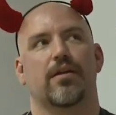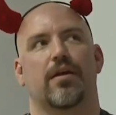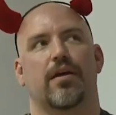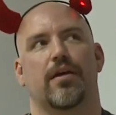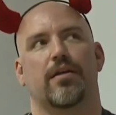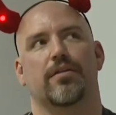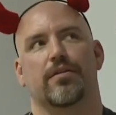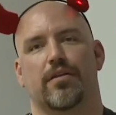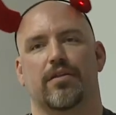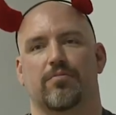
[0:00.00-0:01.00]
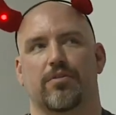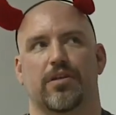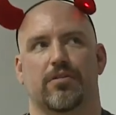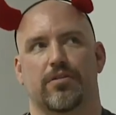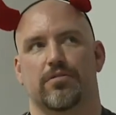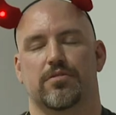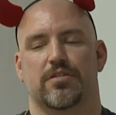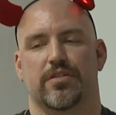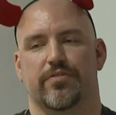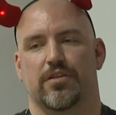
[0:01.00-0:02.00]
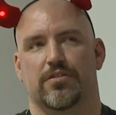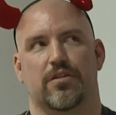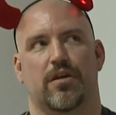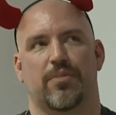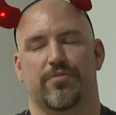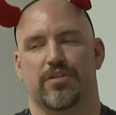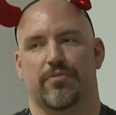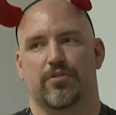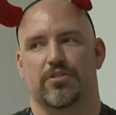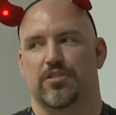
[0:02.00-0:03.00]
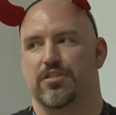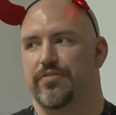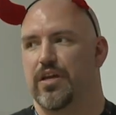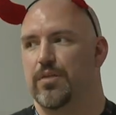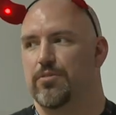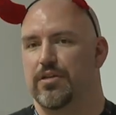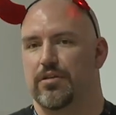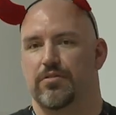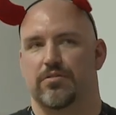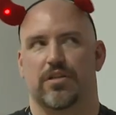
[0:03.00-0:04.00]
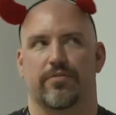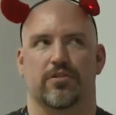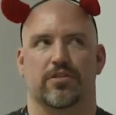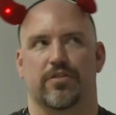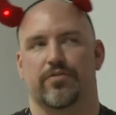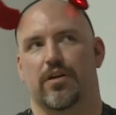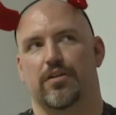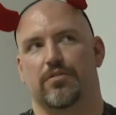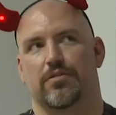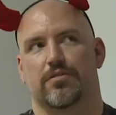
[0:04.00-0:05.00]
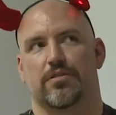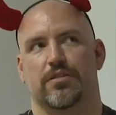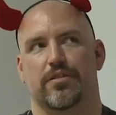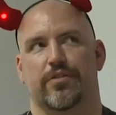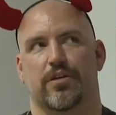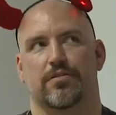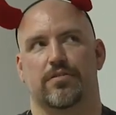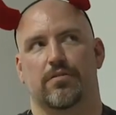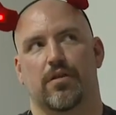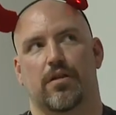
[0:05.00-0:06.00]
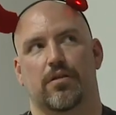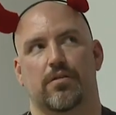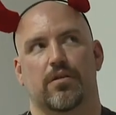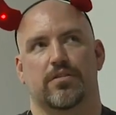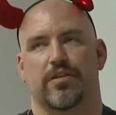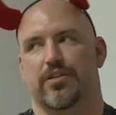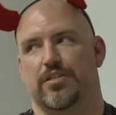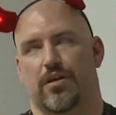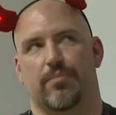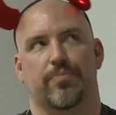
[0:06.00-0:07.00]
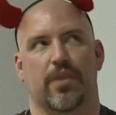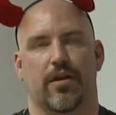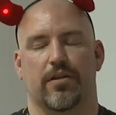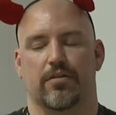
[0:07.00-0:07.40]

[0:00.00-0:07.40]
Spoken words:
and it will either use CVS sub. If subversion's available, it'll use subversion. If not, it'll use CVS up, and